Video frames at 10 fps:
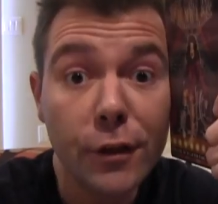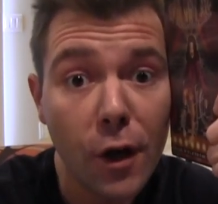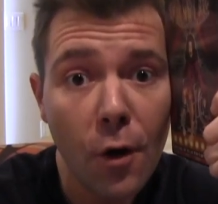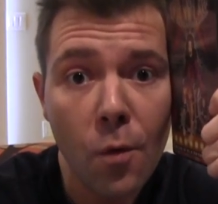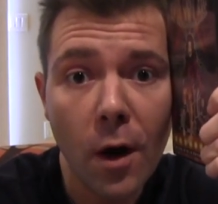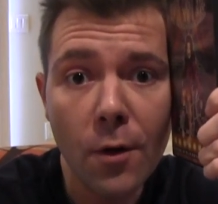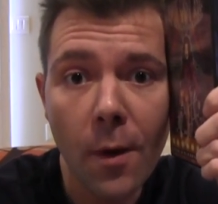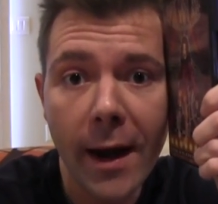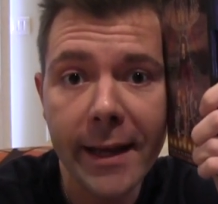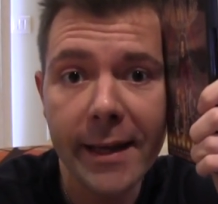So what do
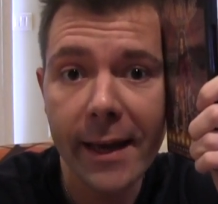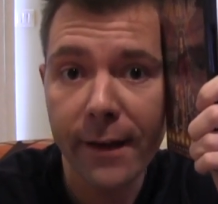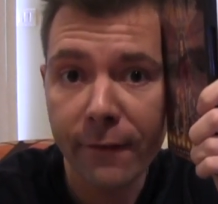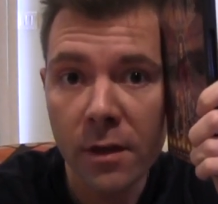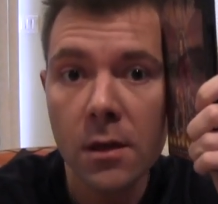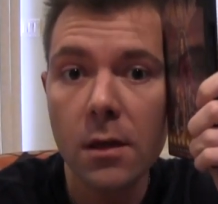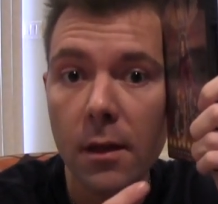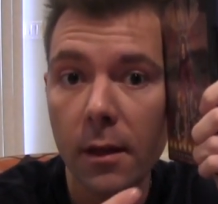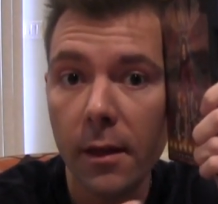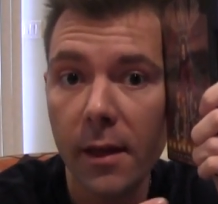I give
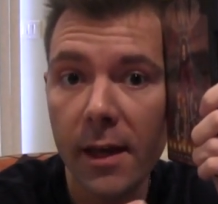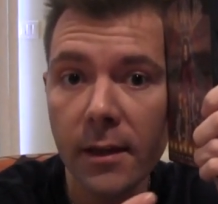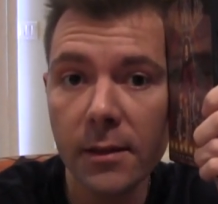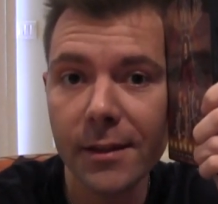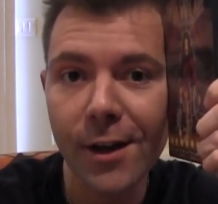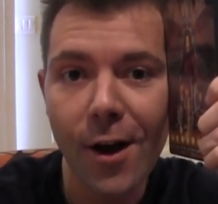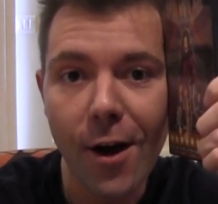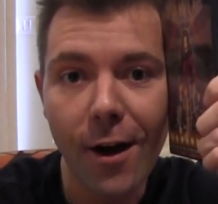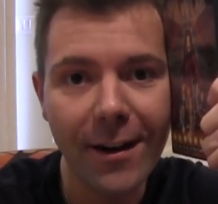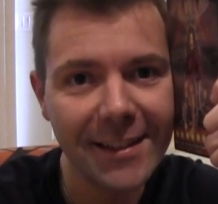this?
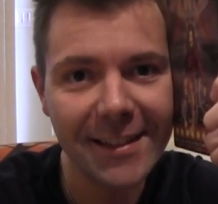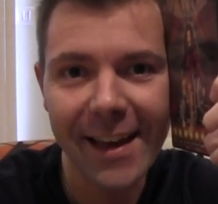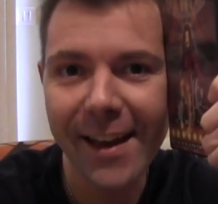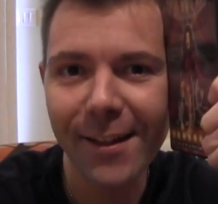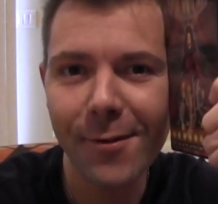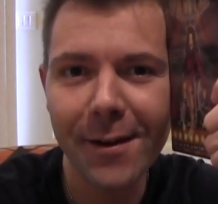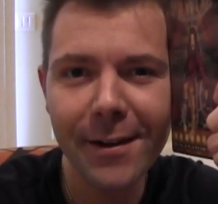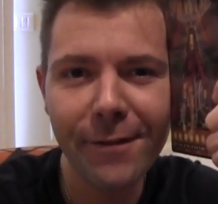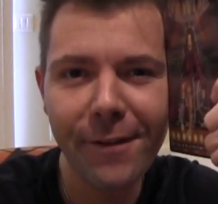On a scale of 1 to